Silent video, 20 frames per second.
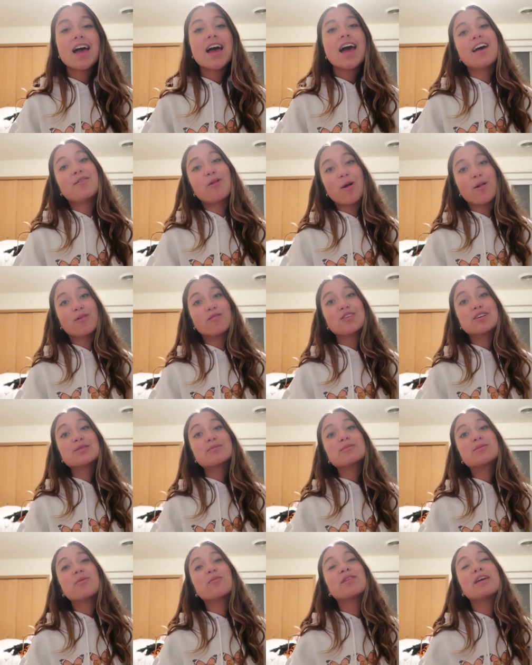and all of this
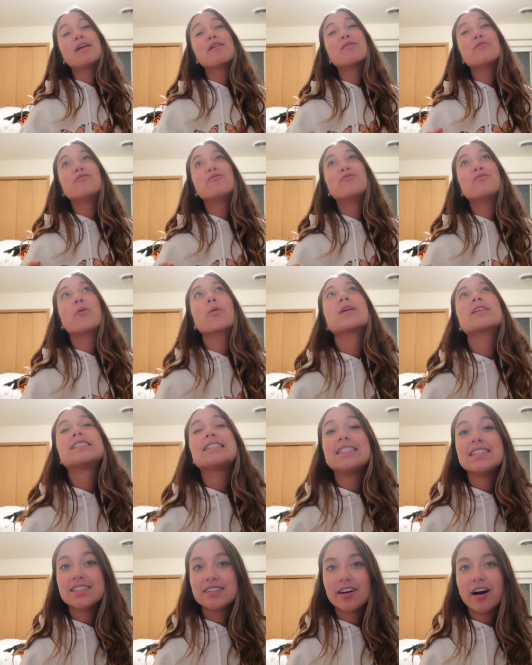was only
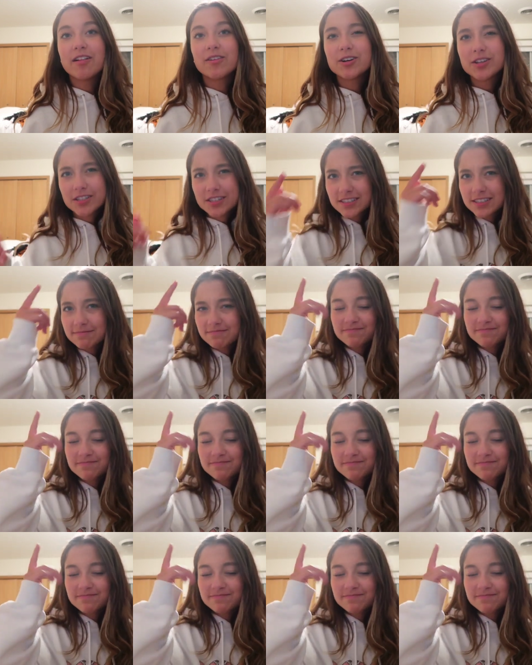$14.